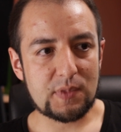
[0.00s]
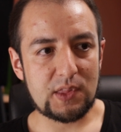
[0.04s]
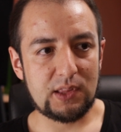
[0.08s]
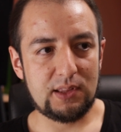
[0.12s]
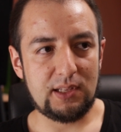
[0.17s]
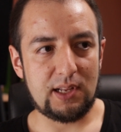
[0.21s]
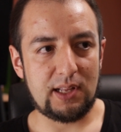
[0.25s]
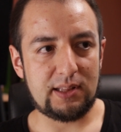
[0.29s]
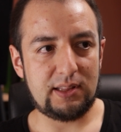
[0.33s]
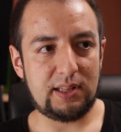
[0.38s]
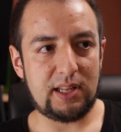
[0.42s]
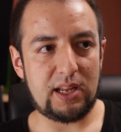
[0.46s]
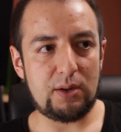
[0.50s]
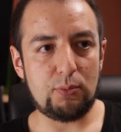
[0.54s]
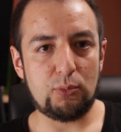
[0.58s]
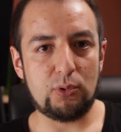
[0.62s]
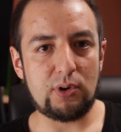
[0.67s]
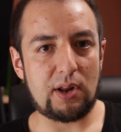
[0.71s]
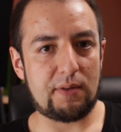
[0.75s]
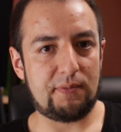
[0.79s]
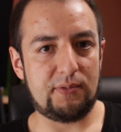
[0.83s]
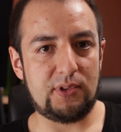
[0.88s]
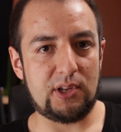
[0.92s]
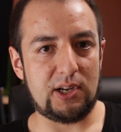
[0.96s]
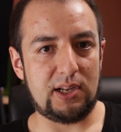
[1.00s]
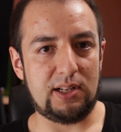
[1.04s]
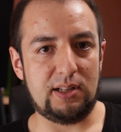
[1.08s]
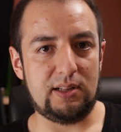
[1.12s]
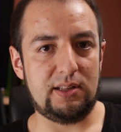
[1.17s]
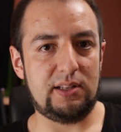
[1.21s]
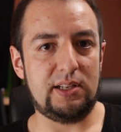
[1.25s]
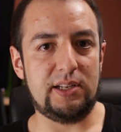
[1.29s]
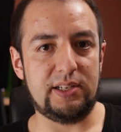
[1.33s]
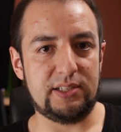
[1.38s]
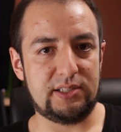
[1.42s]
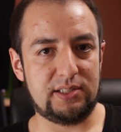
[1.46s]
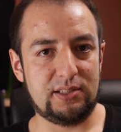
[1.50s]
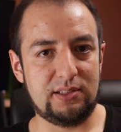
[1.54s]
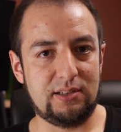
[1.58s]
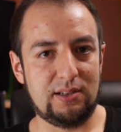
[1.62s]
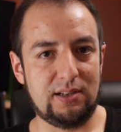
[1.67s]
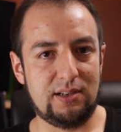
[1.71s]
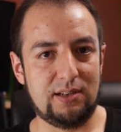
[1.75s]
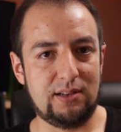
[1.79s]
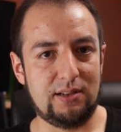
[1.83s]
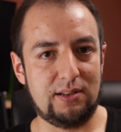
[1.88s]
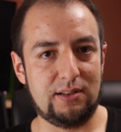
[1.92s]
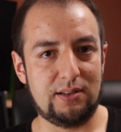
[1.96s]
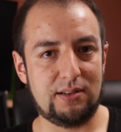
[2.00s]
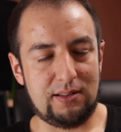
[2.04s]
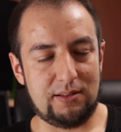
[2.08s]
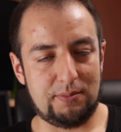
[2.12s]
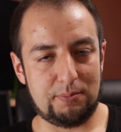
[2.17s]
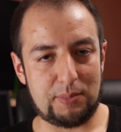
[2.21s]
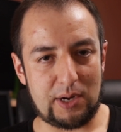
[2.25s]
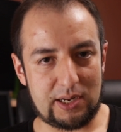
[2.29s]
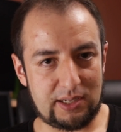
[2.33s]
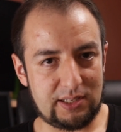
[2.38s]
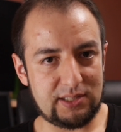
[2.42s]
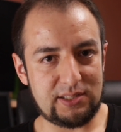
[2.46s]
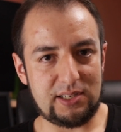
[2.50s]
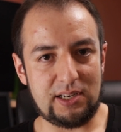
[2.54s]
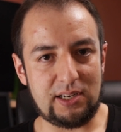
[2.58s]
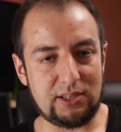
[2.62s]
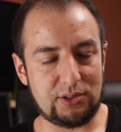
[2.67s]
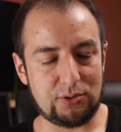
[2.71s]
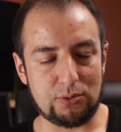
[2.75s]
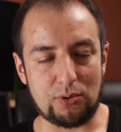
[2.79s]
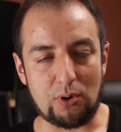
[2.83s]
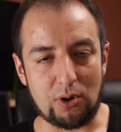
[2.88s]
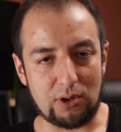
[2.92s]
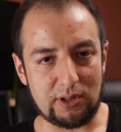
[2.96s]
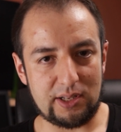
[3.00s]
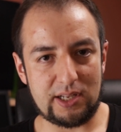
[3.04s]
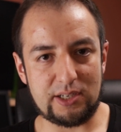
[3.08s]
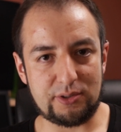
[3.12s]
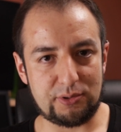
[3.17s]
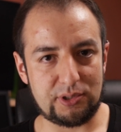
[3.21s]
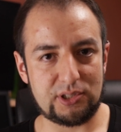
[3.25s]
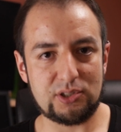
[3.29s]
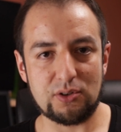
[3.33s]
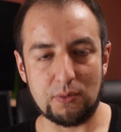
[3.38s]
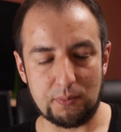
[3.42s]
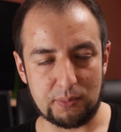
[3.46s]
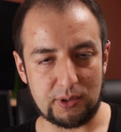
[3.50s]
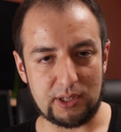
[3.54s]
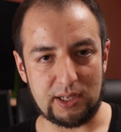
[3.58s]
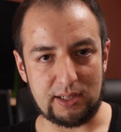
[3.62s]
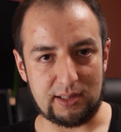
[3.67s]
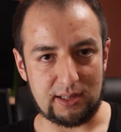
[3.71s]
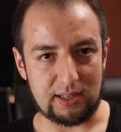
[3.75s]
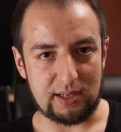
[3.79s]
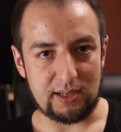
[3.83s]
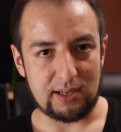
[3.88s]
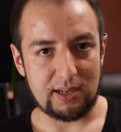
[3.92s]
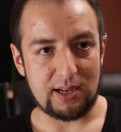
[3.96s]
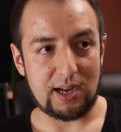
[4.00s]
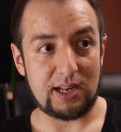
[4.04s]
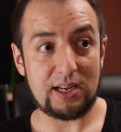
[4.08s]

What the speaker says: that they would have done this by listening to all entries completely.